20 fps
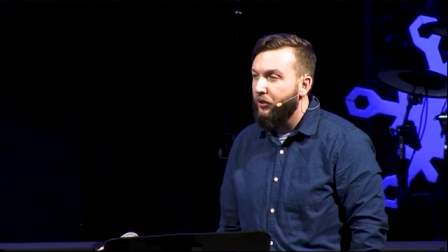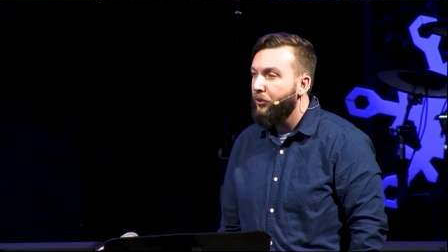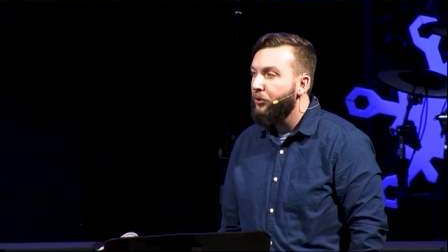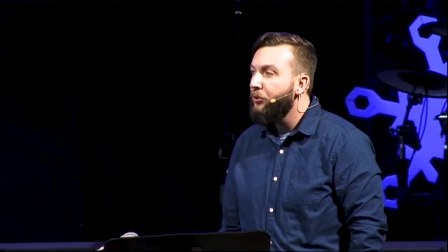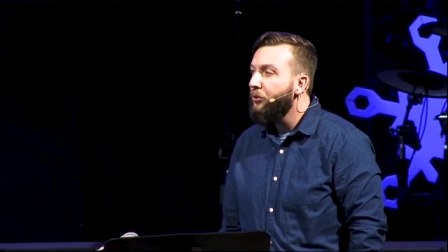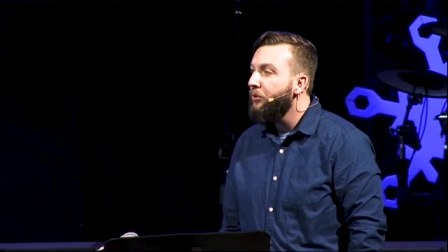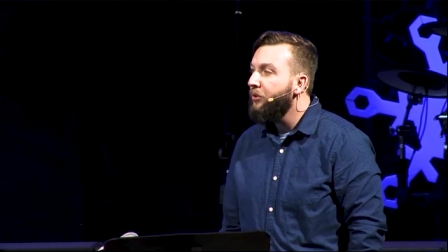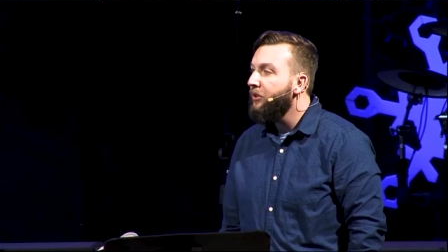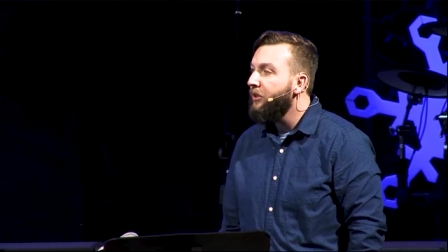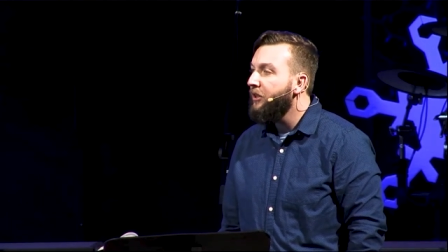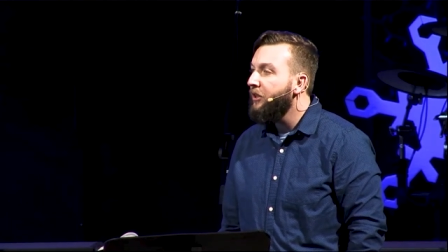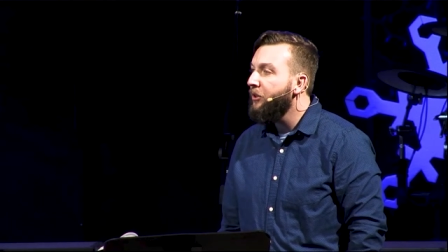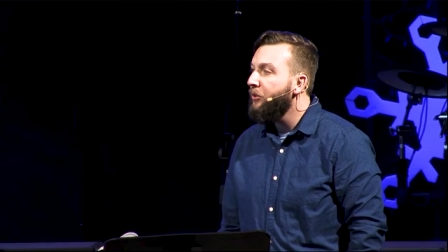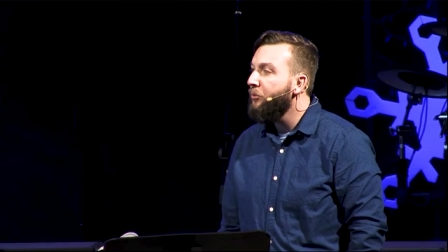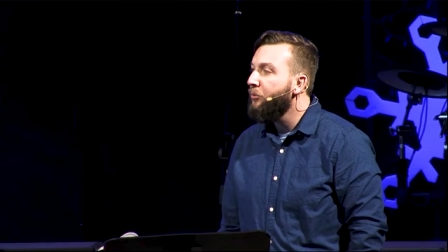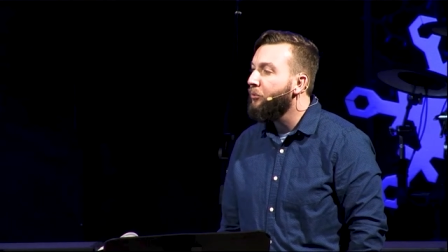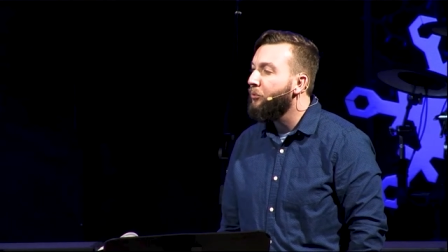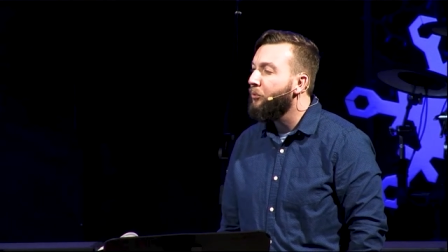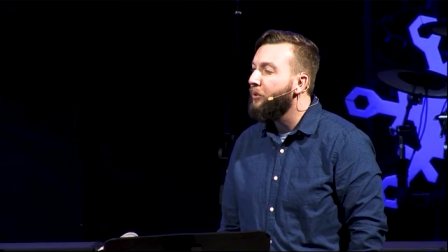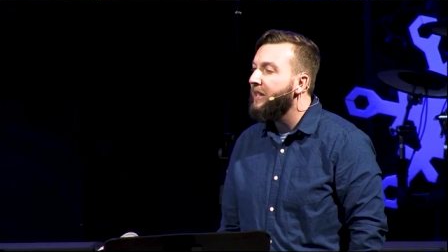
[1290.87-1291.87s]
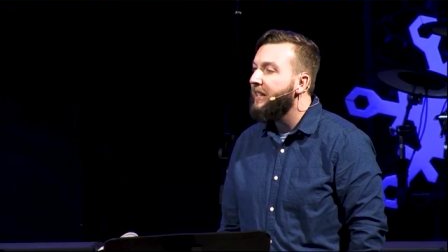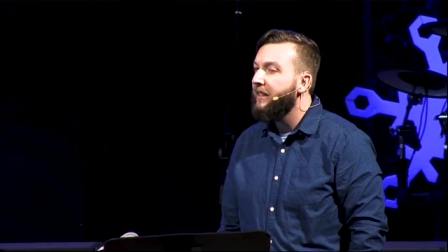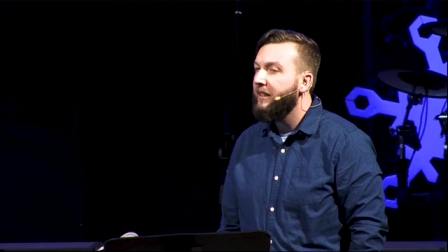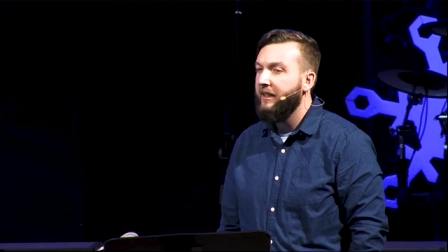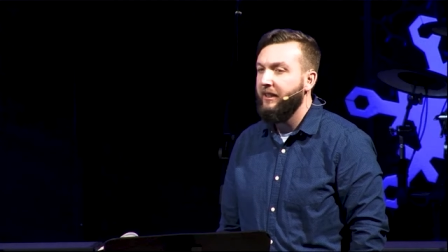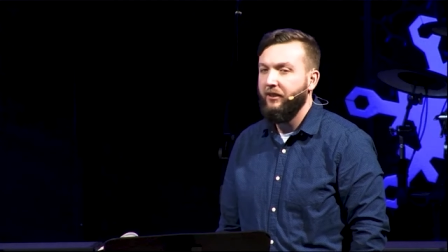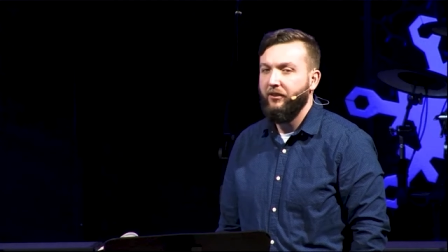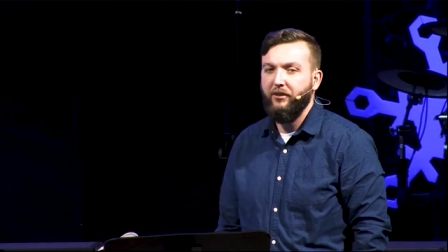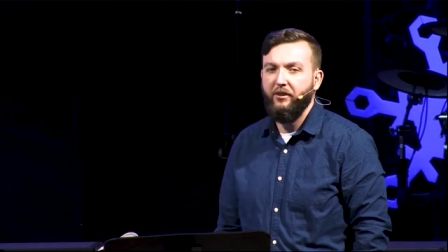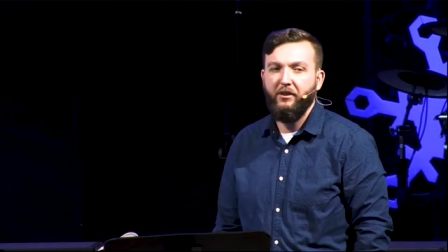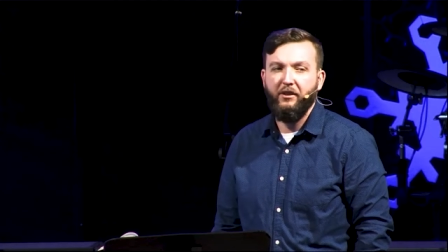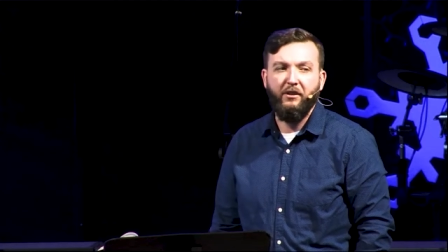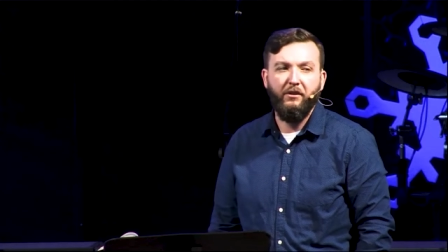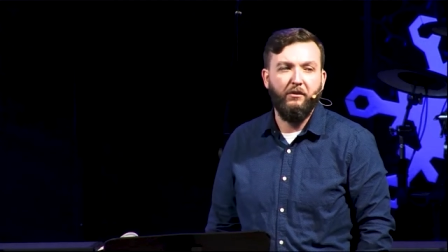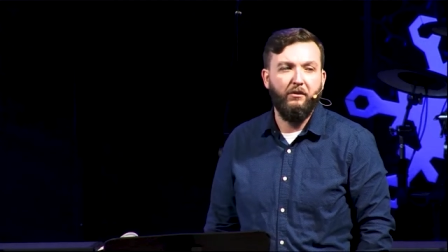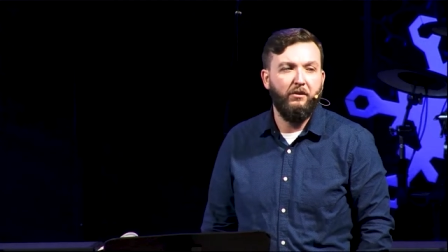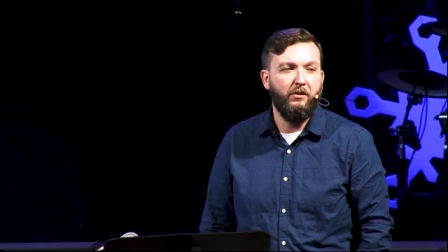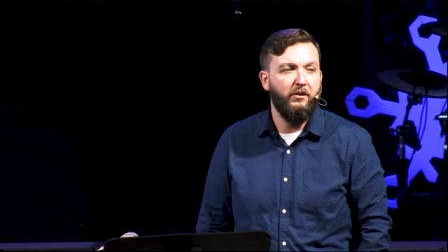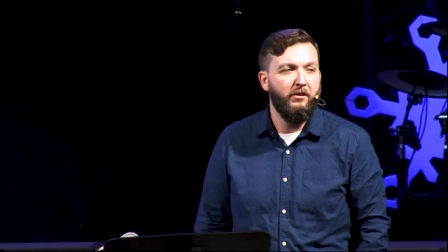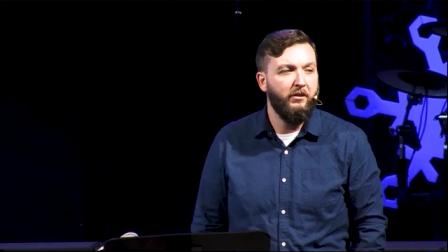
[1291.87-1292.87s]
Who do you really
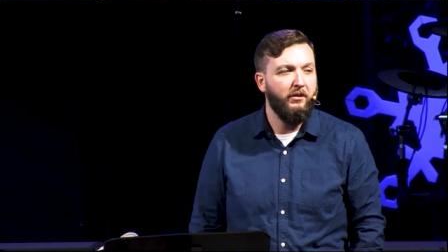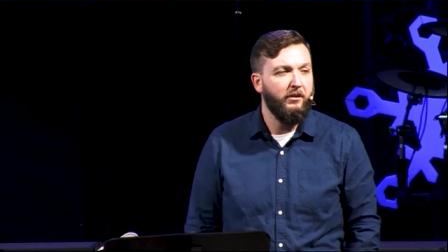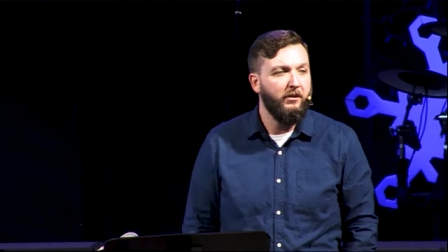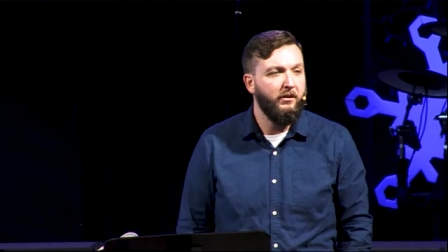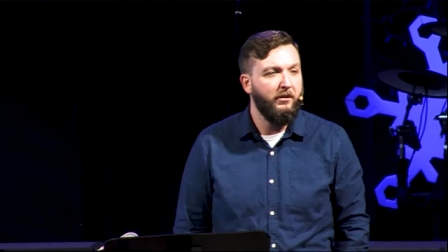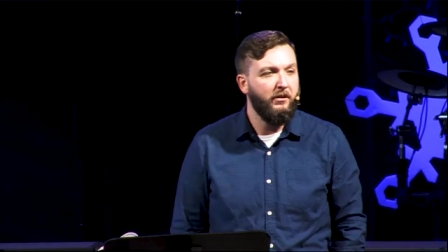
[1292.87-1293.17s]
serve?